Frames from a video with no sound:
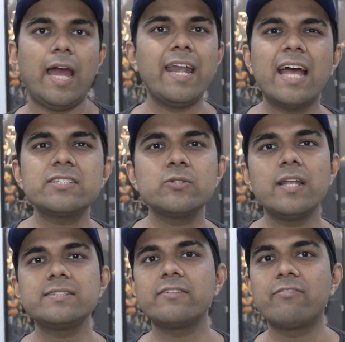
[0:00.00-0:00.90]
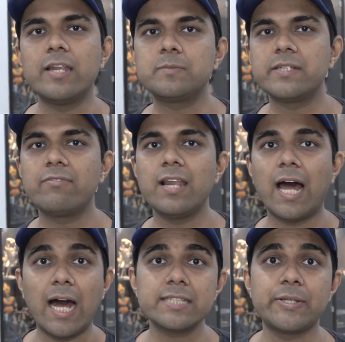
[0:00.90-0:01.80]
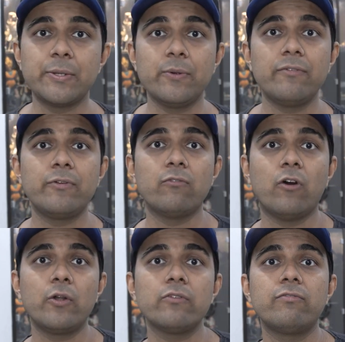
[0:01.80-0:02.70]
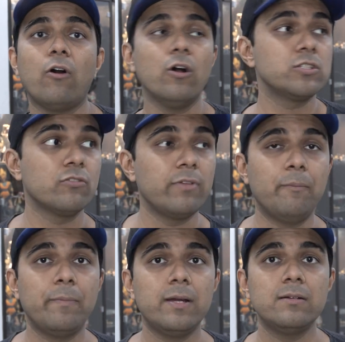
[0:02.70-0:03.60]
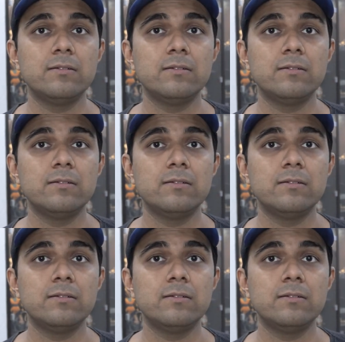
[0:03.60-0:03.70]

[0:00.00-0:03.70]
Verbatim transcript: and as soon as it flips, it will ask you if you want to also flip.